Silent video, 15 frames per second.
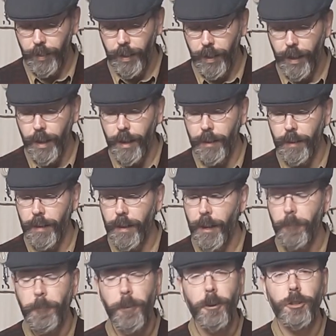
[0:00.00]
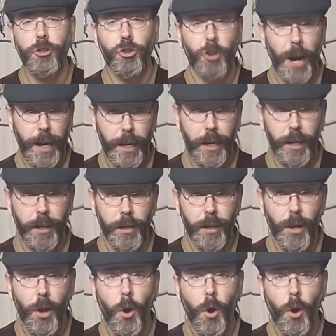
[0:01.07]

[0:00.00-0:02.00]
And if you're trekking